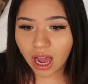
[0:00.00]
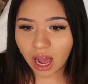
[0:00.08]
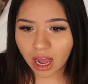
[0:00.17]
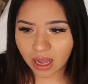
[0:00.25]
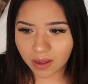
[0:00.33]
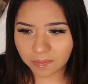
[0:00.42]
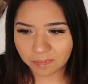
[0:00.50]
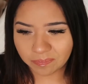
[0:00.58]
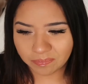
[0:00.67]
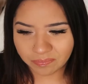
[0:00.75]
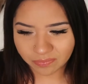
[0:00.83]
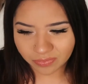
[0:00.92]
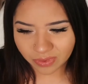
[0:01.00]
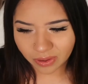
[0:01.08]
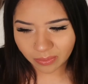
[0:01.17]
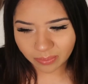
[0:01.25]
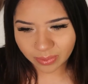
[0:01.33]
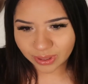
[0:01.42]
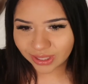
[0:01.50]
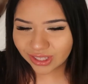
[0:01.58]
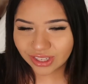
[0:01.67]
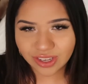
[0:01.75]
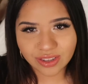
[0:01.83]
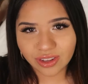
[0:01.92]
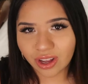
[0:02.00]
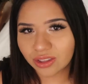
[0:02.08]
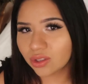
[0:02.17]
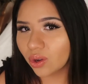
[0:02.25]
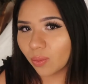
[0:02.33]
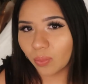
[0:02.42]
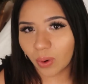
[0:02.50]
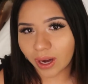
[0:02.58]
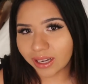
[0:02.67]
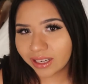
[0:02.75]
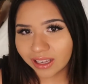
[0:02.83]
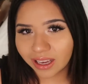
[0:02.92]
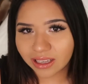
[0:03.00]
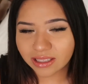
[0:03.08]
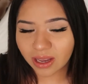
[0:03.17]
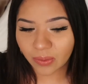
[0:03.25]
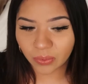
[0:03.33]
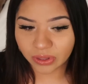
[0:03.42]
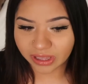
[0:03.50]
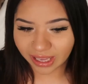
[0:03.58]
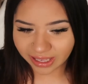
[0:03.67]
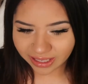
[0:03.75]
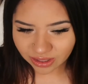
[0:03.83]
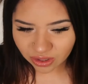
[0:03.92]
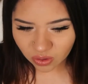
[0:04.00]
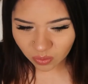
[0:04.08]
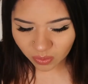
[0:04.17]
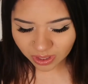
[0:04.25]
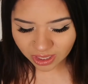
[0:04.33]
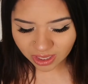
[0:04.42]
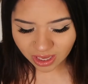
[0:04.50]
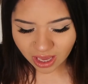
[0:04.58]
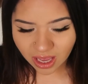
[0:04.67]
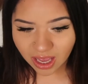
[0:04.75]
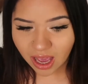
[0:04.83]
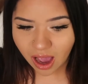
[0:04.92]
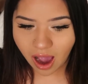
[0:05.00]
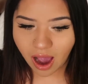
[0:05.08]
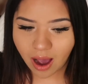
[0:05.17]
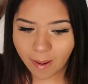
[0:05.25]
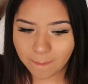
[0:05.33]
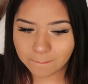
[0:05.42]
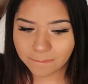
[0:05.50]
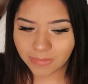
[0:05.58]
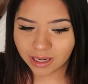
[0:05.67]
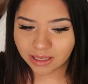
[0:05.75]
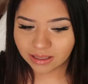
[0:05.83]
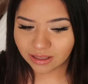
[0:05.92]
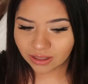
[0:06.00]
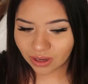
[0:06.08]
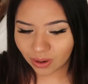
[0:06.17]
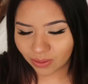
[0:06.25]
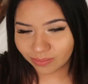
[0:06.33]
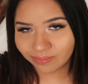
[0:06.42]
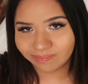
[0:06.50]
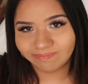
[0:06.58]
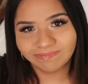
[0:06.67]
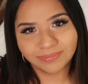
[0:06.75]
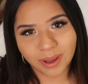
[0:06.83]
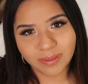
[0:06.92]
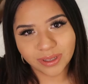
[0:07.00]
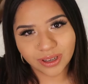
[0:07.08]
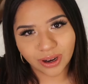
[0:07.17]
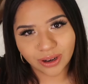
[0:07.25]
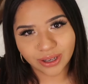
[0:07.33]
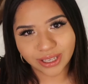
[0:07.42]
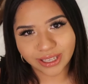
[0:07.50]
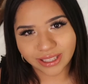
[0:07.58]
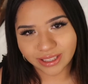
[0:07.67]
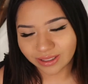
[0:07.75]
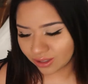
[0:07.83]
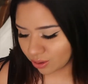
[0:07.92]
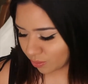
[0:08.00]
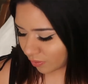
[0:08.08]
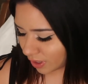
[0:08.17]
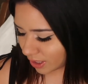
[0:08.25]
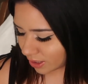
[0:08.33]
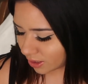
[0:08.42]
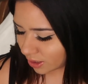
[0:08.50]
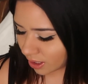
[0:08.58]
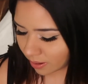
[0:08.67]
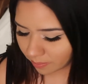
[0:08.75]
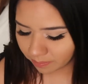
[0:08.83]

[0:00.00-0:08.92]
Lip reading: but it's just not so brightening as I would like it to be. So I'm sorry, Too Faced.